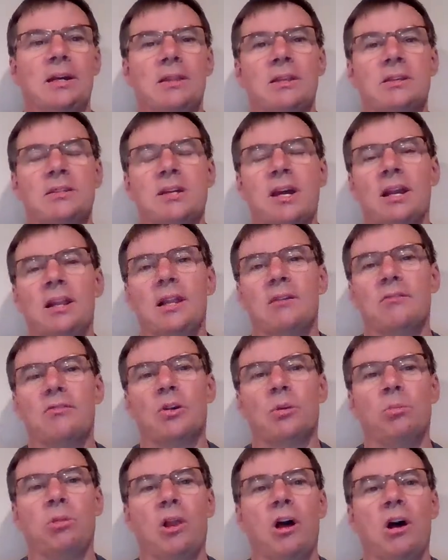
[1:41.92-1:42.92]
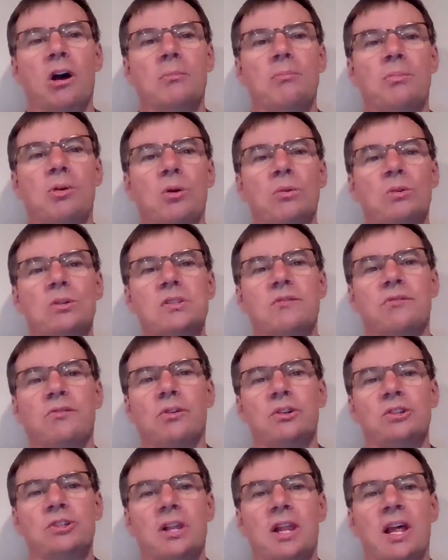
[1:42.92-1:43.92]
The title of her blog post
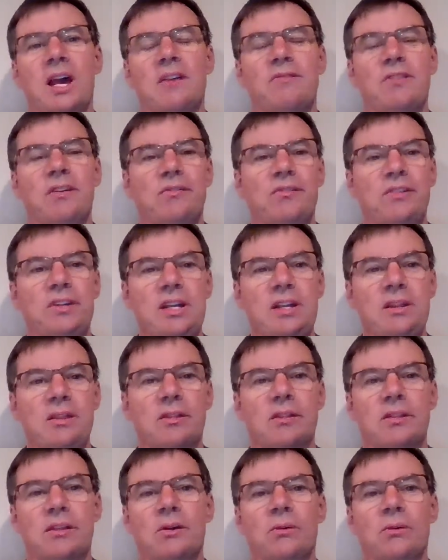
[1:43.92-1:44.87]
for July 15th